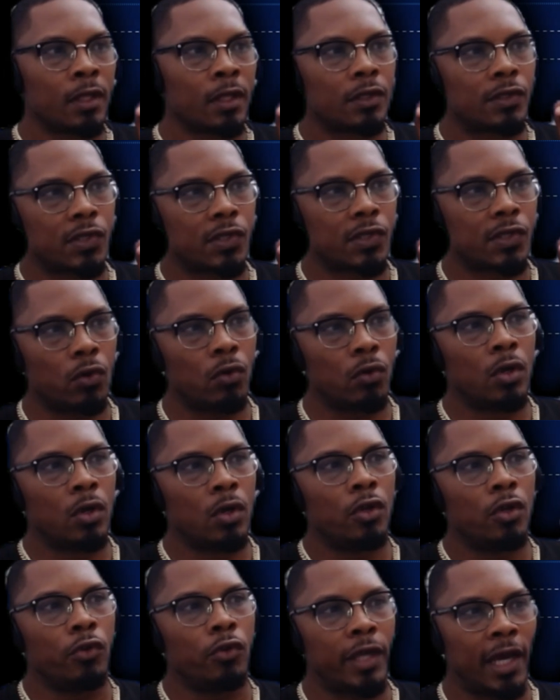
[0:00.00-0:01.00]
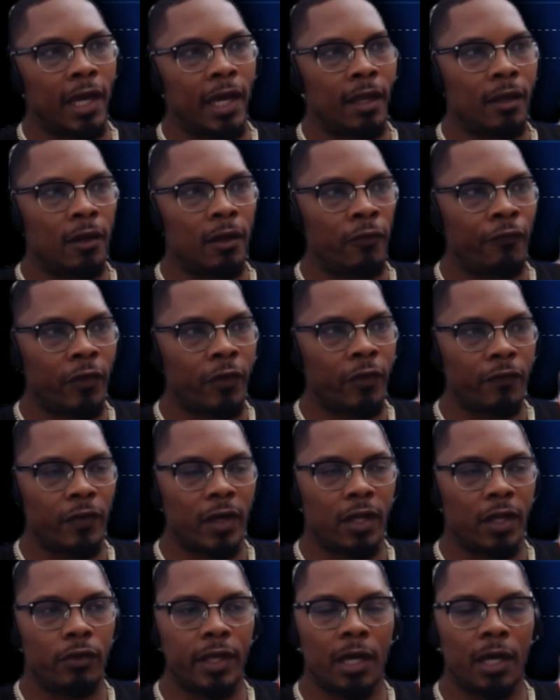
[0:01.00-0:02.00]
So you got a fair
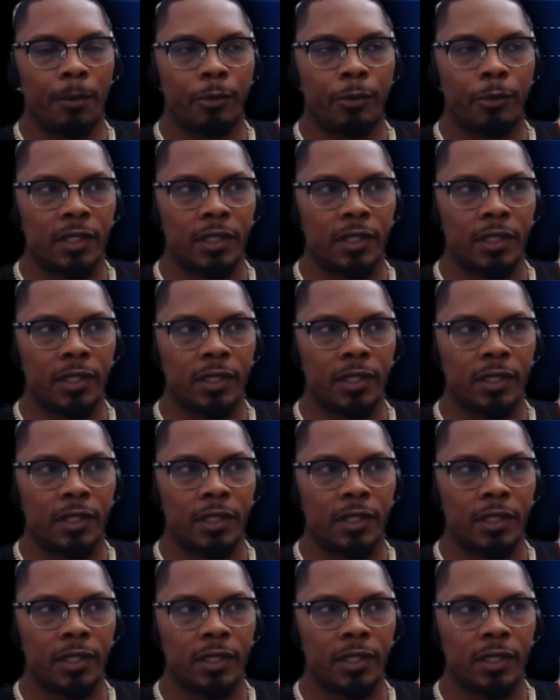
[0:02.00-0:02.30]
value gap on